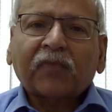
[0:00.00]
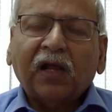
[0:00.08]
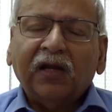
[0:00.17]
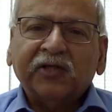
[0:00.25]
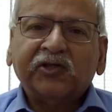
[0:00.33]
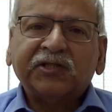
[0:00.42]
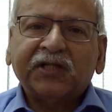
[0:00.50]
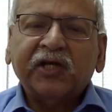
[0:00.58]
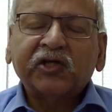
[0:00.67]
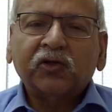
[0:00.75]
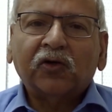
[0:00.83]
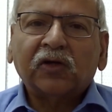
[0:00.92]

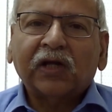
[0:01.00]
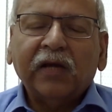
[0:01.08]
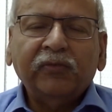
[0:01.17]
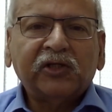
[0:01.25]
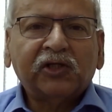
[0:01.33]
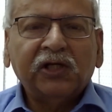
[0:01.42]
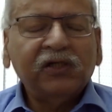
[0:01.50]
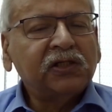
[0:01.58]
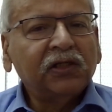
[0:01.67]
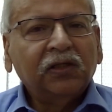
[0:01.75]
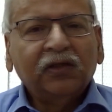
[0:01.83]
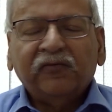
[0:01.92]
legislation on climate
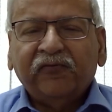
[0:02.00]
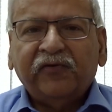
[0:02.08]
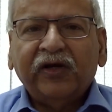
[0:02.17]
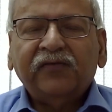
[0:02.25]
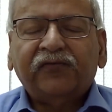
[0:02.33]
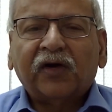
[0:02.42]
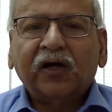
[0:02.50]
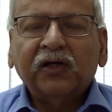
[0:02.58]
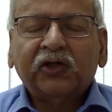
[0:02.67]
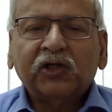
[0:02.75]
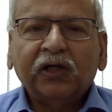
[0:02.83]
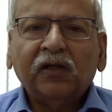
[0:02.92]
change, very
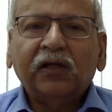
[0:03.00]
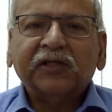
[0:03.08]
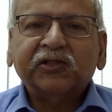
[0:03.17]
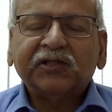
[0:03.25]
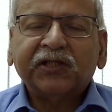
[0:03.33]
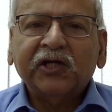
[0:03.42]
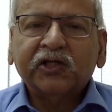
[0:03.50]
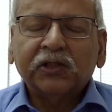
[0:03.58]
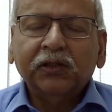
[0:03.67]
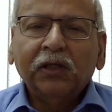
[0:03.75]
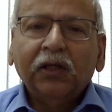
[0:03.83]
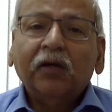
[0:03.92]
far-reaching
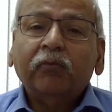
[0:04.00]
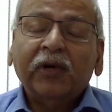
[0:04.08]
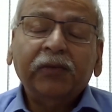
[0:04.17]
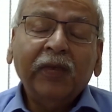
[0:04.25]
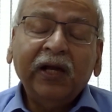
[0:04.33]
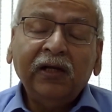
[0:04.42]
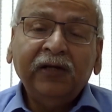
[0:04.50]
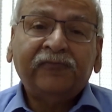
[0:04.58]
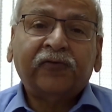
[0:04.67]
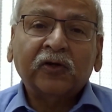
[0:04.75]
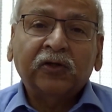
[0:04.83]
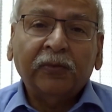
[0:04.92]
legislation, but mainly
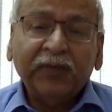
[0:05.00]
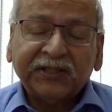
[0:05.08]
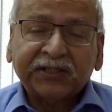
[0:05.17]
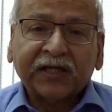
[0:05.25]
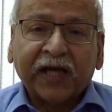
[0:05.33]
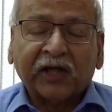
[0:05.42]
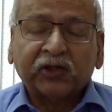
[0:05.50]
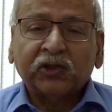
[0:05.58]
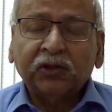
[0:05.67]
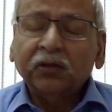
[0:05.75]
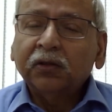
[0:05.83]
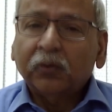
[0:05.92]
for domestic
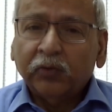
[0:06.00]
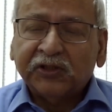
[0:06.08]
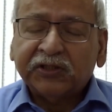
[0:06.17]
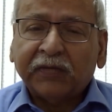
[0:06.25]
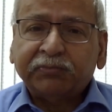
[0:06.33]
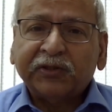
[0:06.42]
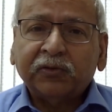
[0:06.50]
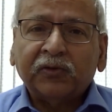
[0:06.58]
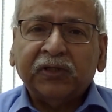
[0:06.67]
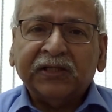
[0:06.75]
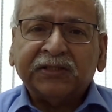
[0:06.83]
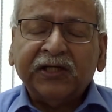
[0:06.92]
action, which is
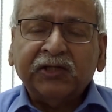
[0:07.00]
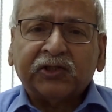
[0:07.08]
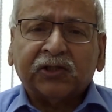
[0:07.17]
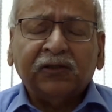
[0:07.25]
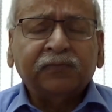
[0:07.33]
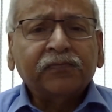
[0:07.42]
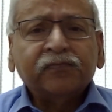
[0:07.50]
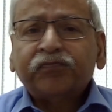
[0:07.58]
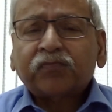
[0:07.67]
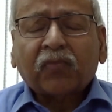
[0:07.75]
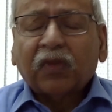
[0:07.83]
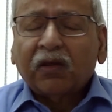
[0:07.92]
absolutely essential.
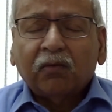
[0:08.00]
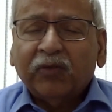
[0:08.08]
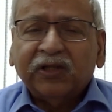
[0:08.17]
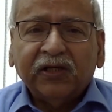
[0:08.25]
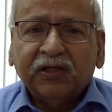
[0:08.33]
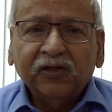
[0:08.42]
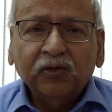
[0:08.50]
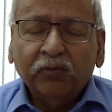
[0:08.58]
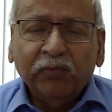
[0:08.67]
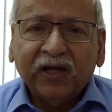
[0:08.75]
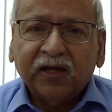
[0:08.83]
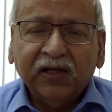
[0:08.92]
But they didn't
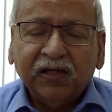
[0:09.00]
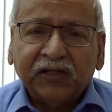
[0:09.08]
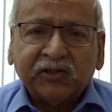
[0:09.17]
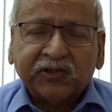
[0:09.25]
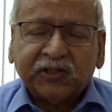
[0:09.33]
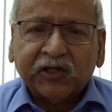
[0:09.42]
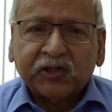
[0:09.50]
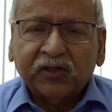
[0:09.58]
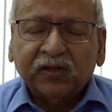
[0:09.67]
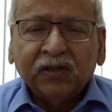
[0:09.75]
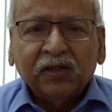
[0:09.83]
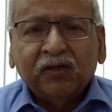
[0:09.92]
make any
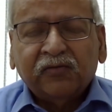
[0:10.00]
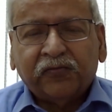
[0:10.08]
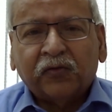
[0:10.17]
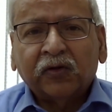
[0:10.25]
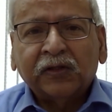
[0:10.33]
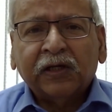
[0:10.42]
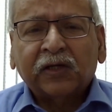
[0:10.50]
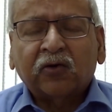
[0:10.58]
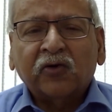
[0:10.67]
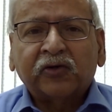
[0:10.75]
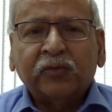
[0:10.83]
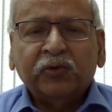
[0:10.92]
legislation for their
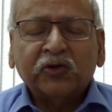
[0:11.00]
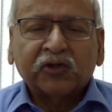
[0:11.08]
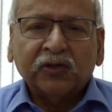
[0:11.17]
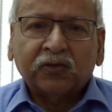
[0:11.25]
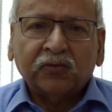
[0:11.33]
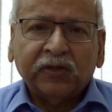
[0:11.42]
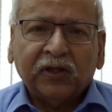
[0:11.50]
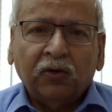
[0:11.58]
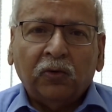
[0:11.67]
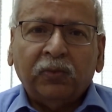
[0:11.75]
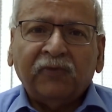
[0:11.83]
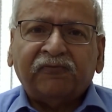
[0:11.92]
contribution to the
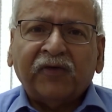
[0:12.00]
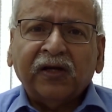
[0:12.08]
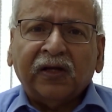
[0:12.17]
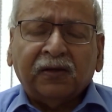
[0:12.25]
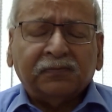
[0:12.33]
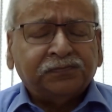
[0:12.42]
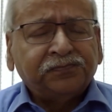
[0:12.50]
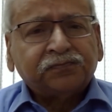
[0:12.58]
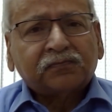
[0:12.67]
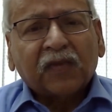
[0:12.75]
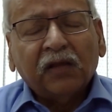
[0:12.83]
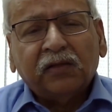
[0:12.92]
global funding
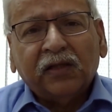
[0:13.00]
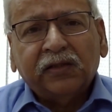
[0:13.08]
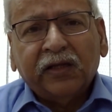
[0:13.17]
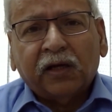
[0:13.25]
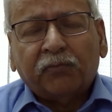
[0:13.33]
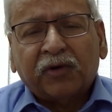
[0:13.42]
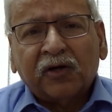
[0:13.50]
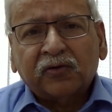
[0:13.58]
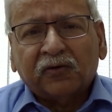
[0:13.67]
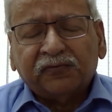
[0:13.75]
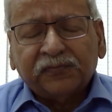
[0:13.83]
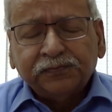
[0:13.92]
that they are part
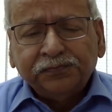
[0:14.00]
of.